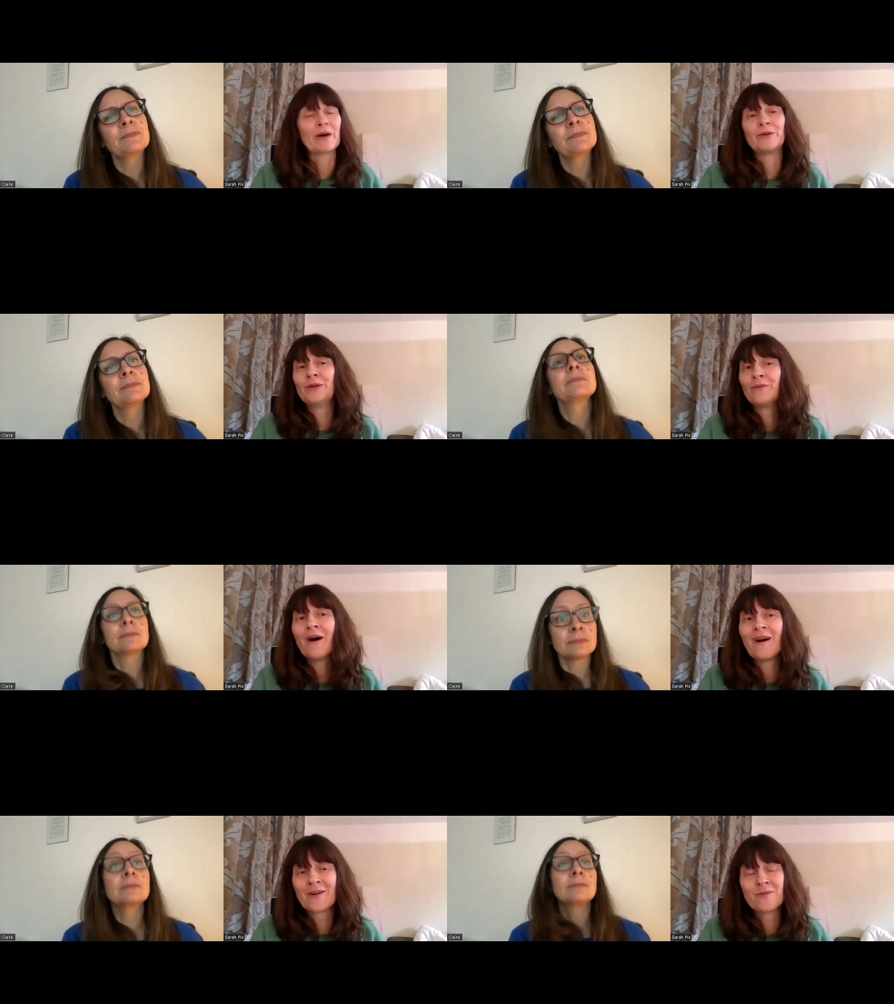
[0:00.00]
Speaker 1: about who you
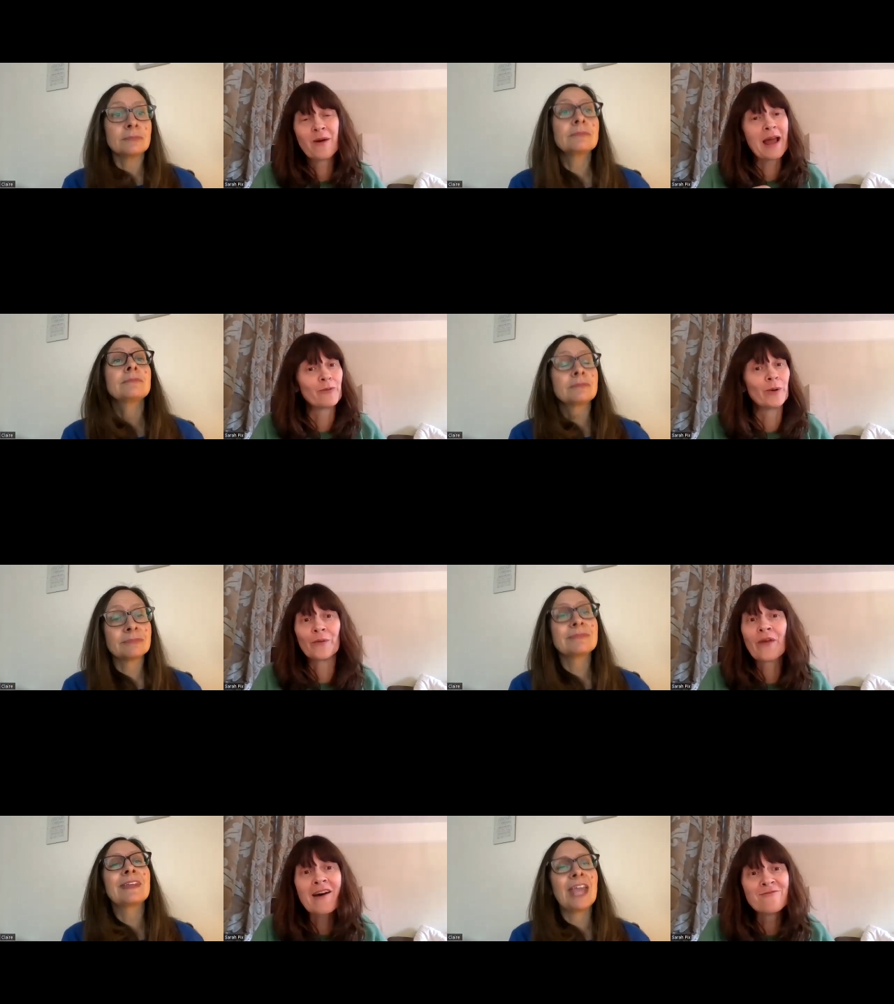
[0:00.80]
are and where, what
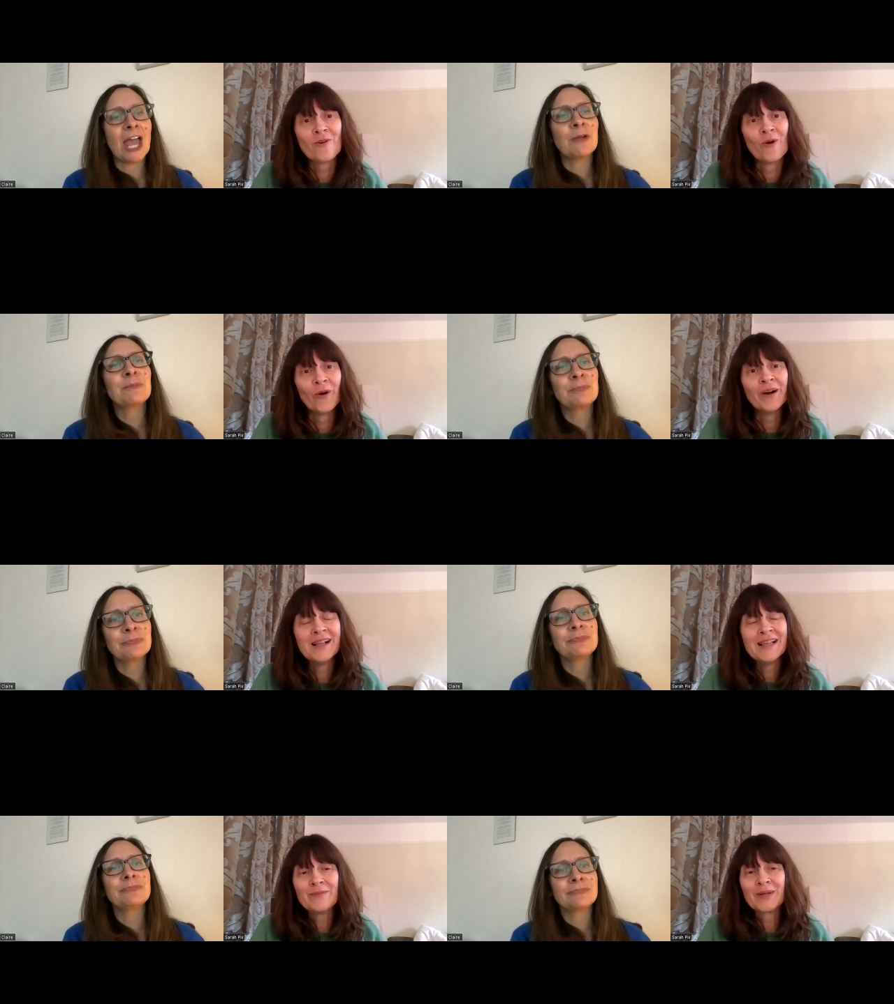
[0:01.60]
you're there for
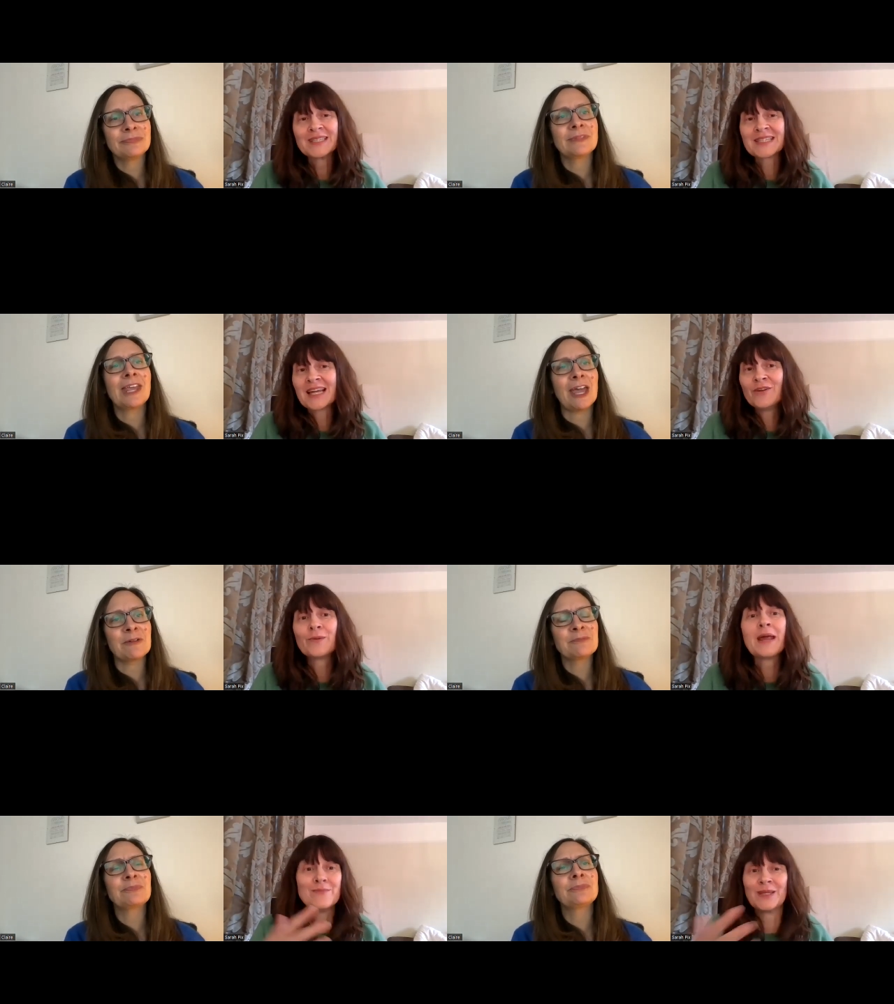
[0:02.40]
because then yeah. you're
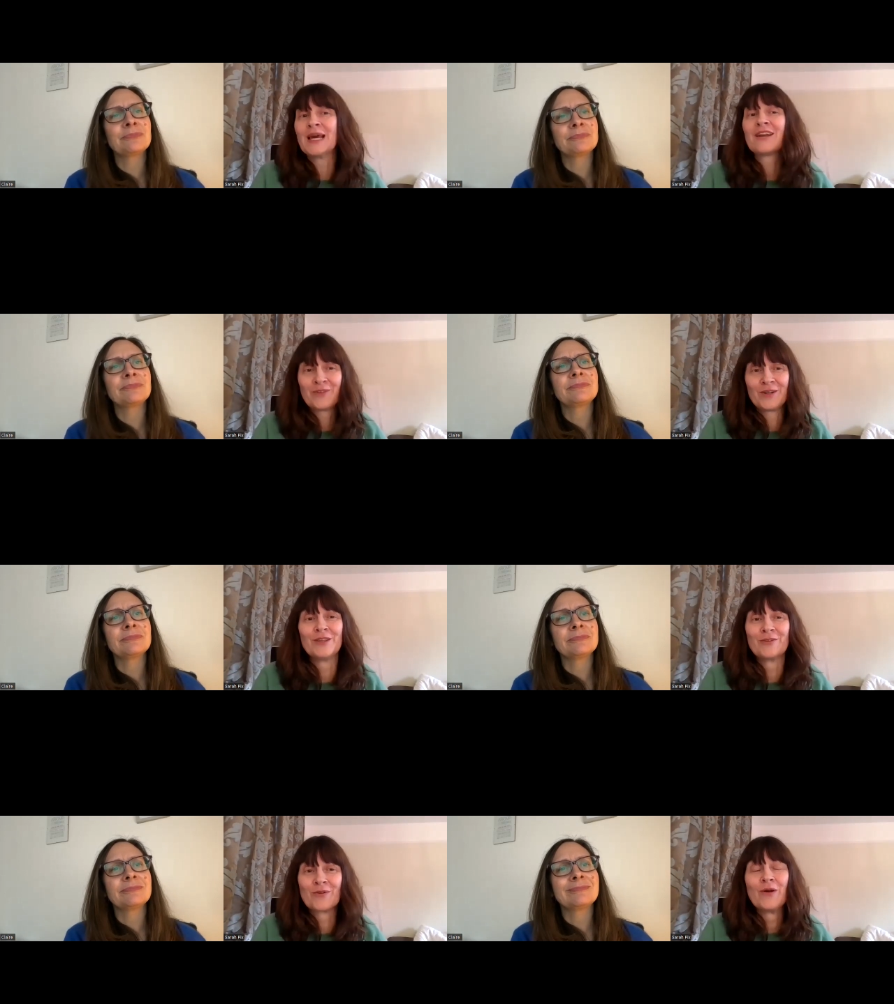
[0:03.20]
naming the elephant
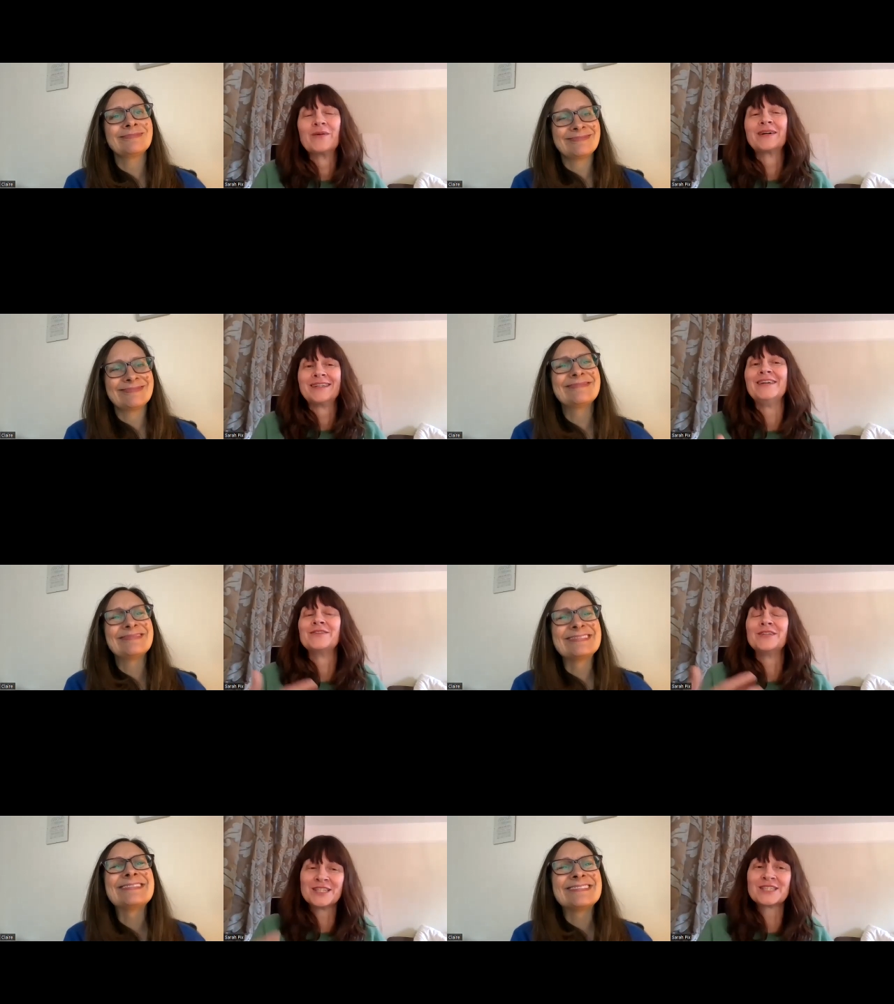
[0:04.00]
in the room aren't you
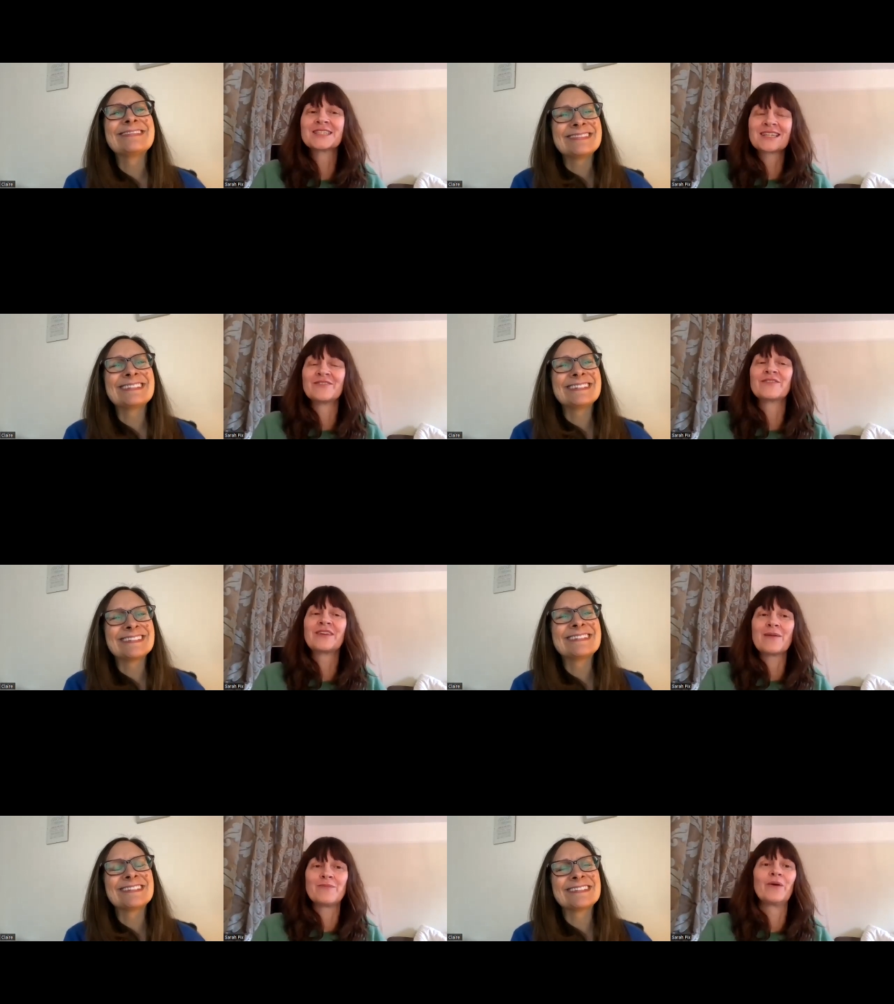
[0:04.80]
and you can just kind of
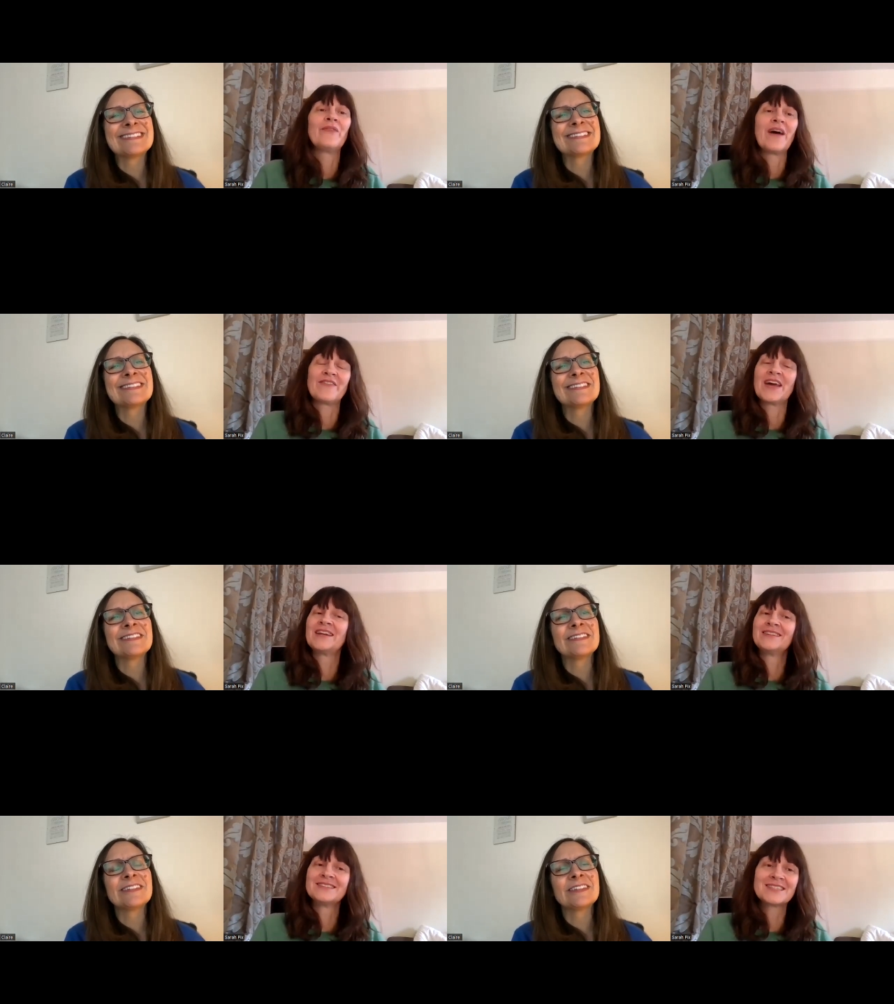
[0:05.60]
get beyond that
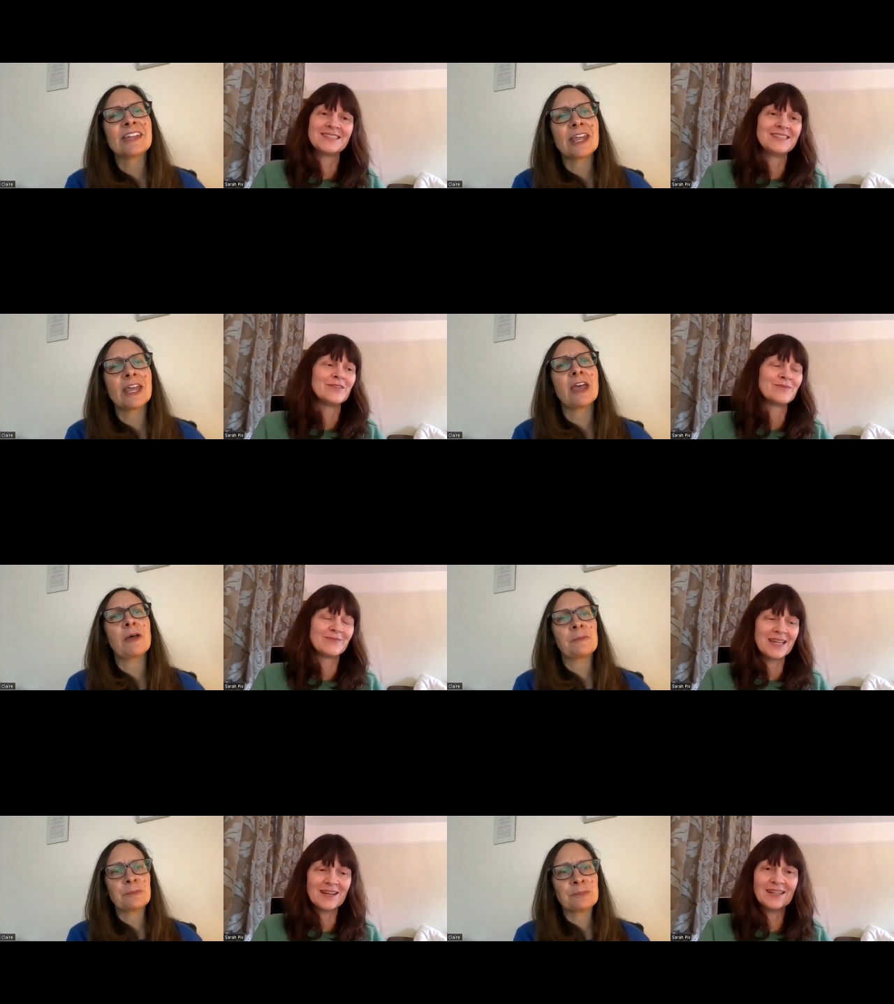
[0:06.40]
then and you know
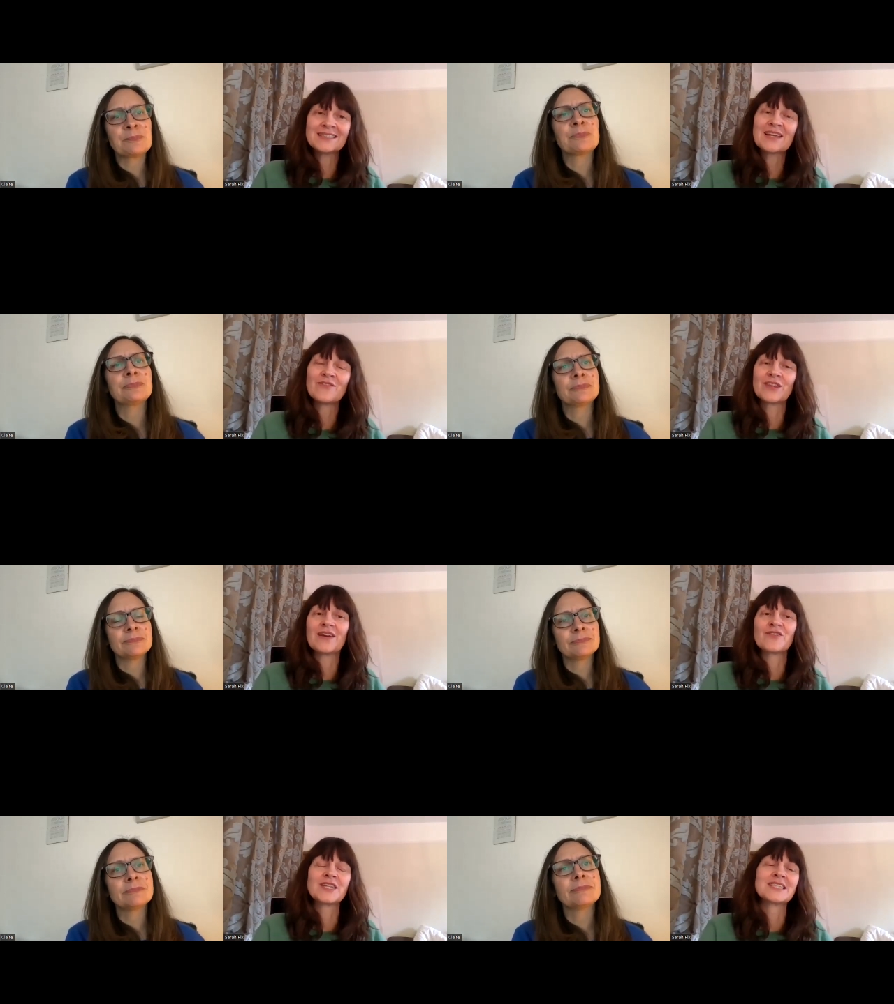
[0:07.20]
it, it's every,
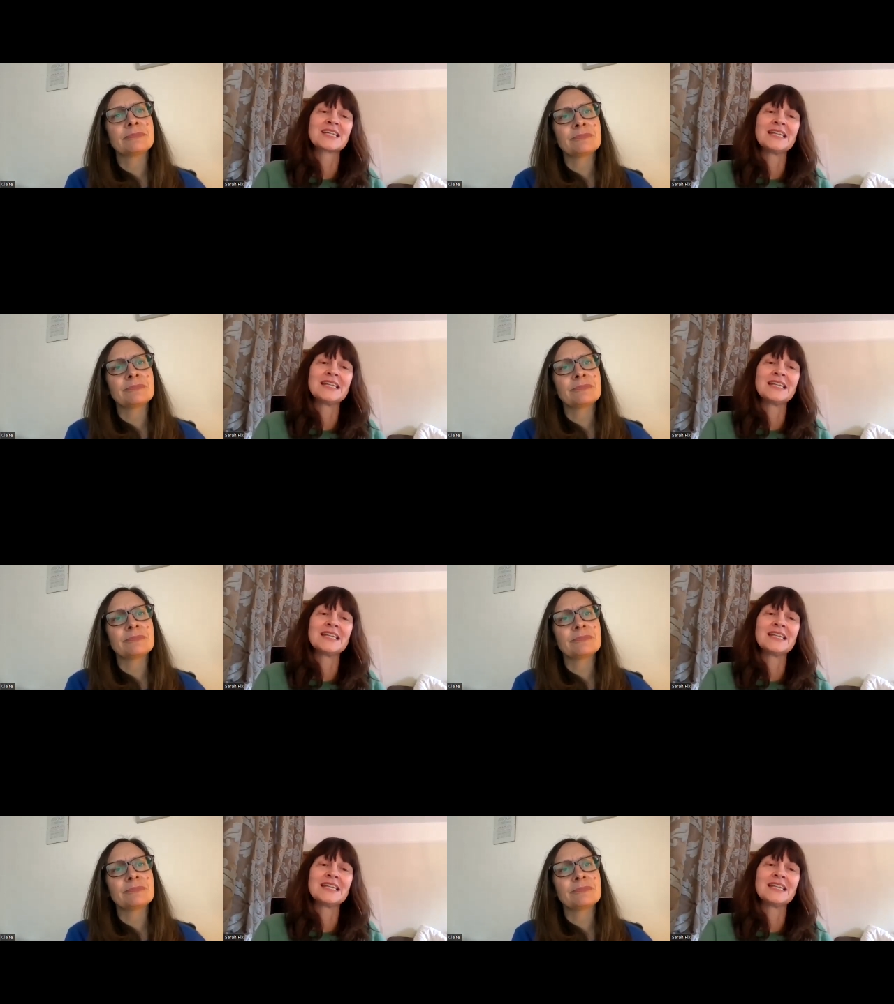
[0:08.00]
everything's